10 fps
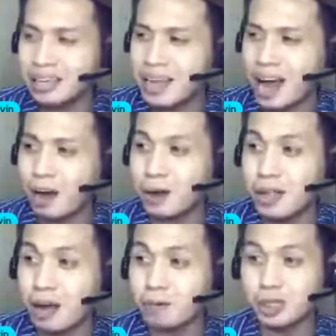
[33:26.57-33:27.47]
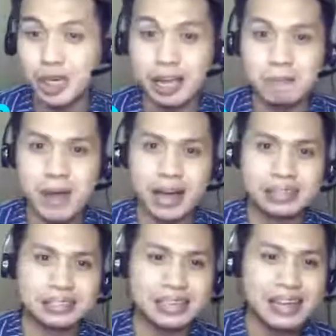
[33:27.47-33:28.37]
on our chat
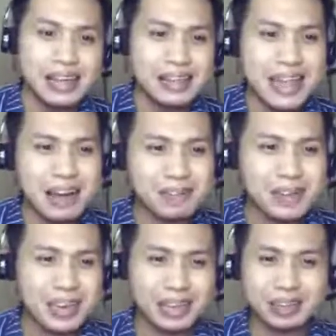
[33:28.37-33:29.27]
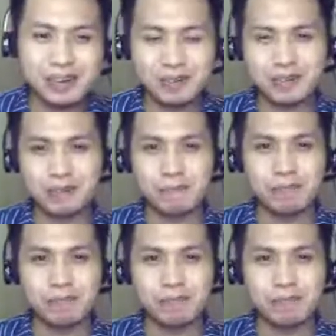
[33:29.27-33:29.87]
box. Now, encoder.